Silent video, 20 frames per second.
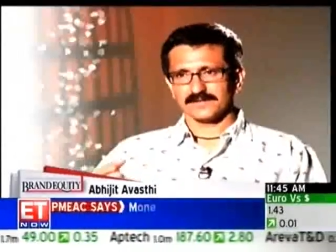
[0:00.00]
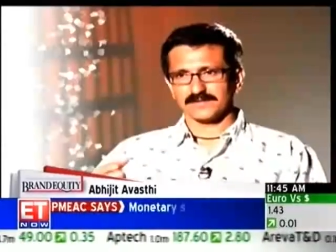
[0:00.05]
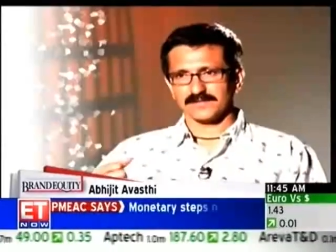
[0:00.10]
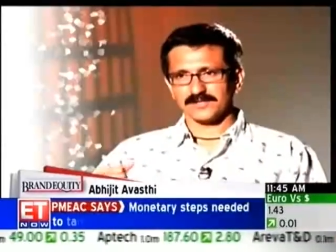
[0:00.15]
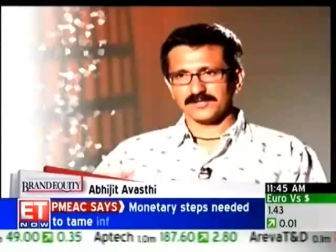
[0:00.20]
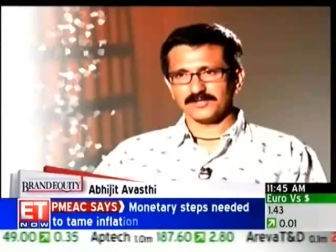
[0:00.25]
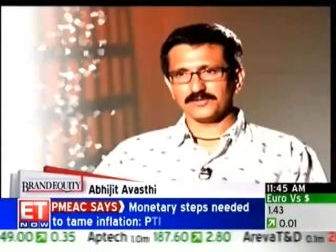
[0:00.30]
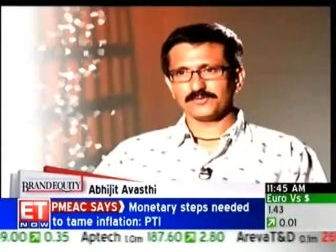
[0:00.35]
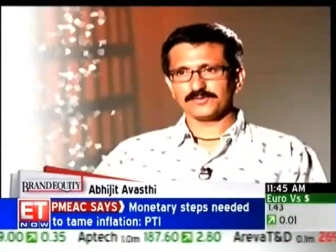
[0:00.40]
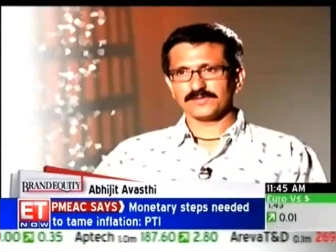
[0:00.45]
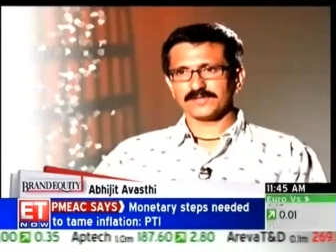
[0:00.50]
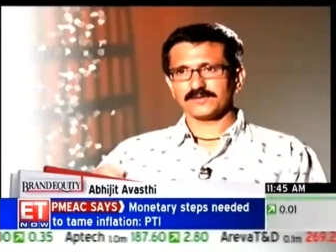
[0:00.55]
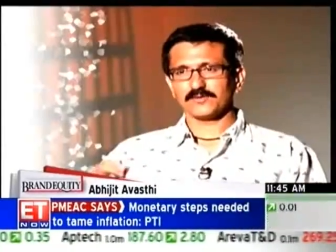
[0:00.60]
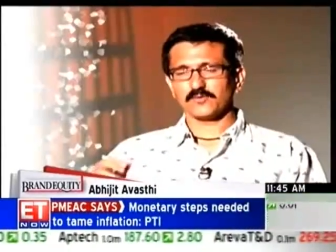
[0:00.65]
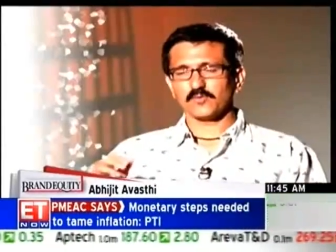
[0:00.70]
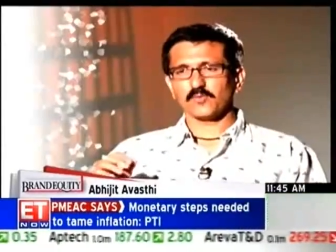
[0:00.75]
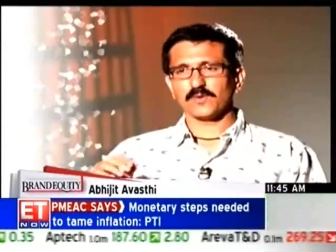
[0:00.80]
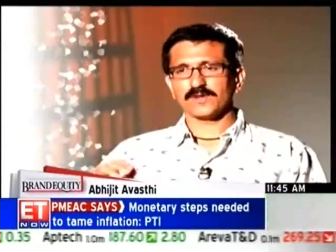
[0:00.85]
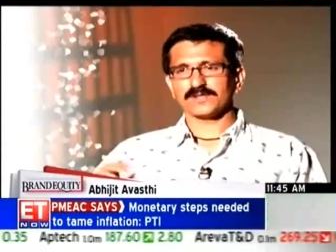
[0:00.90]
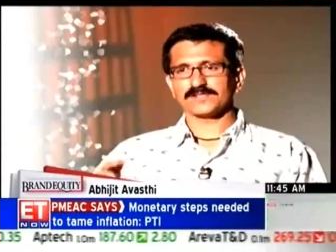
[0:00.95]
They knew that
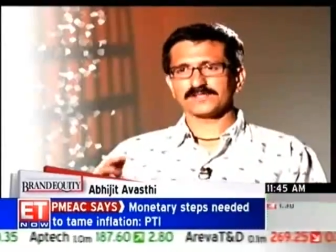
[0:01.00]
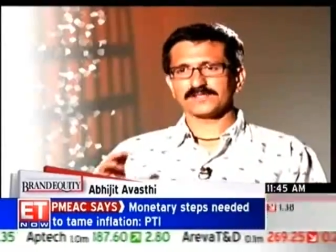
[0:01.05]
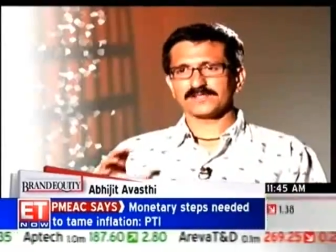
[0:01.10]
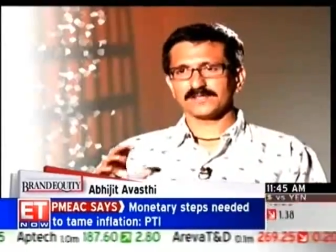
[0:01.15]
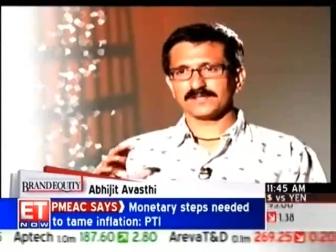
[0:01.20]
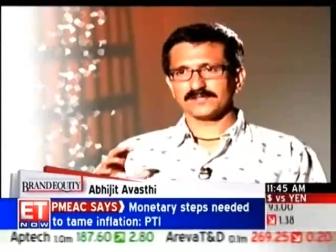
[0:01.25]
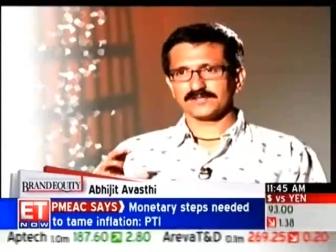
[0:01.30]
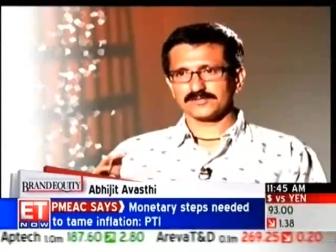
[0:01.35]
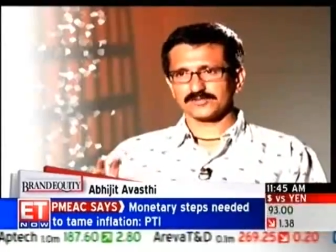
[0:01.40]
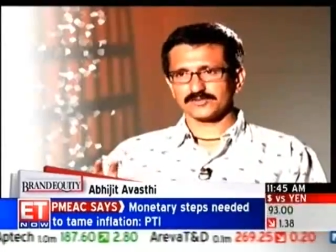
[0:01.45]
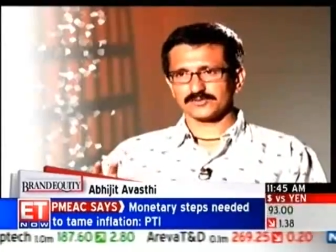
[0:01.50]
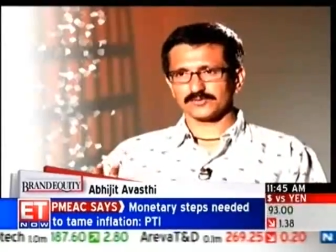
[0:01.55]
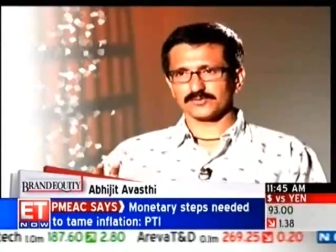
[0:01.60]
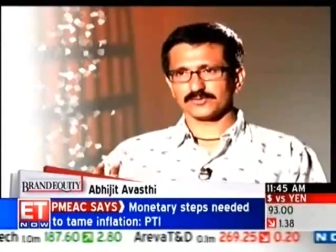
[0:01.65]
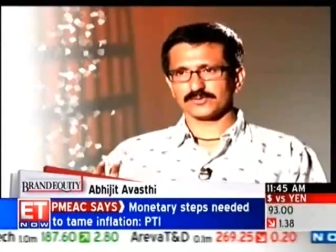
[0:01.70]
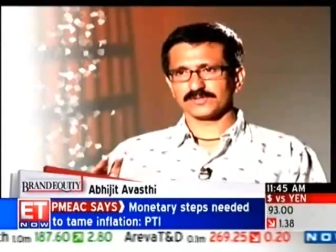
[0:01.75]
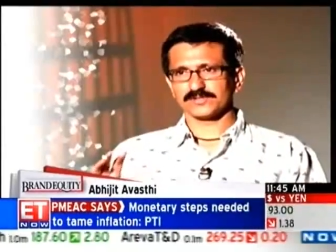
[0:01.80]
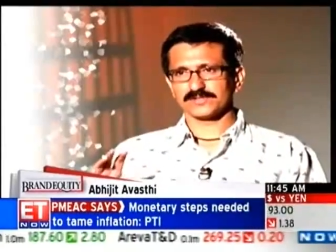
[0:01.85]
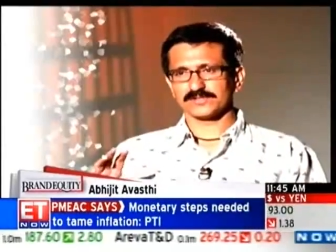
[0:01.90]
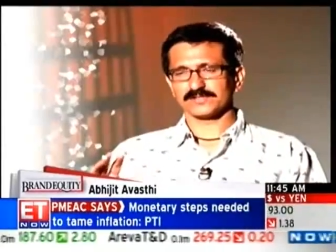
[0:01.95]
once they would
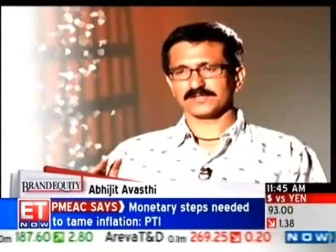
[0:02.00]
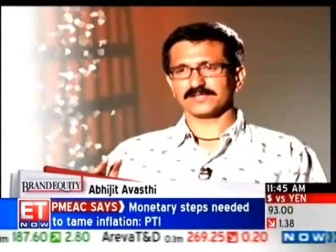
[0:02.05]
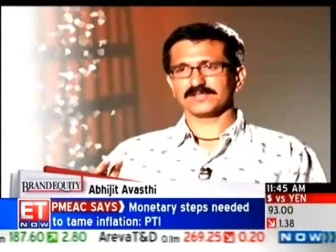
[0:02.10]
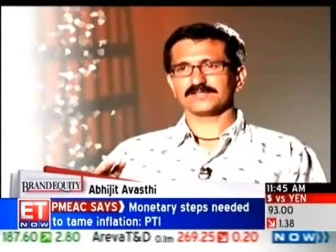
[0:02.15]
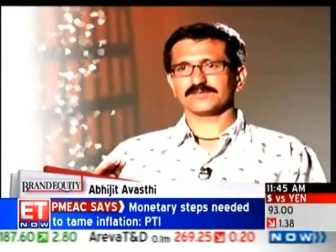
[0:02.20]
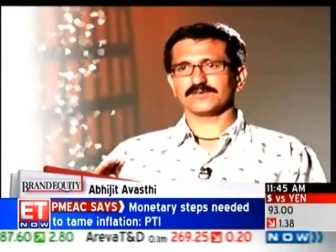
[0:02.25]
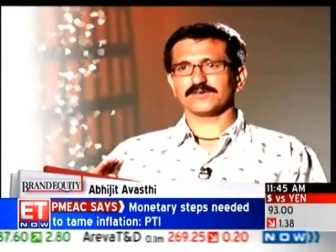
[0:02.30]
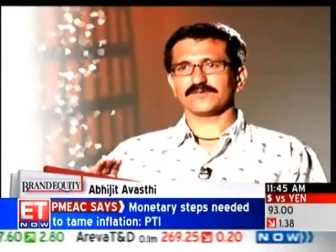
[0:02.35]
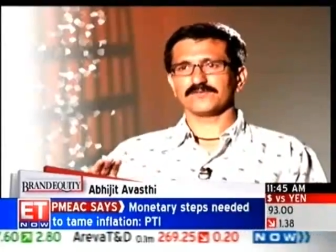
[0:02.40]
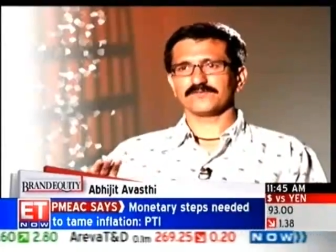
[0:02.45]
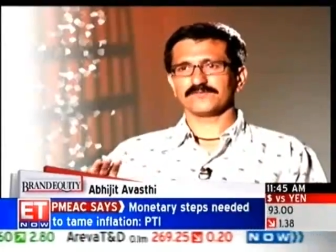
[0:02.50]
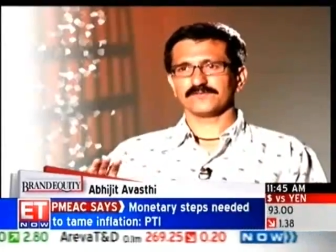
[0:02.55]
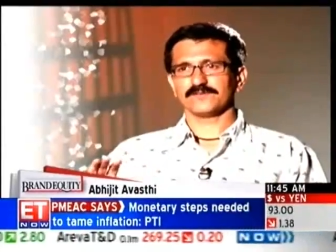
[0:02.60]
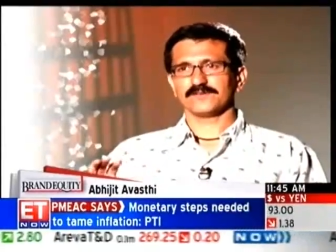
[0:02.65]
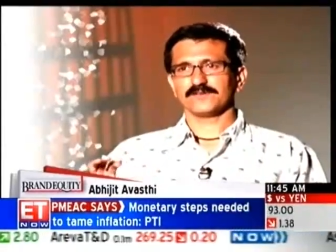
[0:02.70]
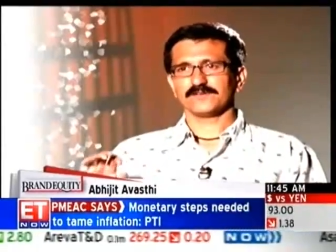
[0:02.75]
sowed the seeds of,